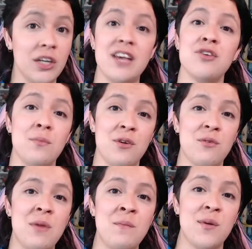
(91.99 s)
as you may
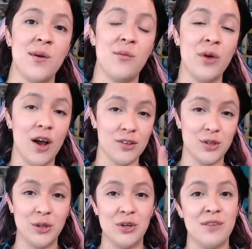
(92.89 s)
remember, we also
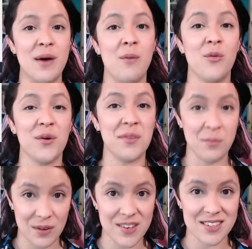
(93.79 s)
learned about more in the
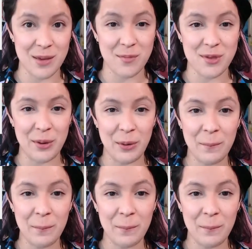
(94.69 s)
previous episode.